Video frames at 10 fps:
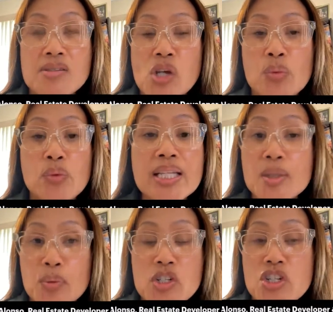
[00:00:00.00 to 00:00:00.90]
So I
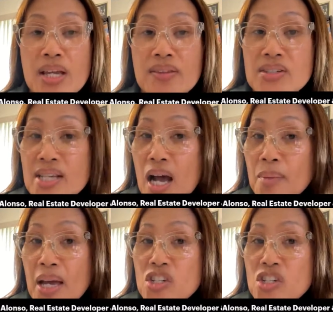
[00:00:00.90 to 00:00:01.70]
really appreciate their time.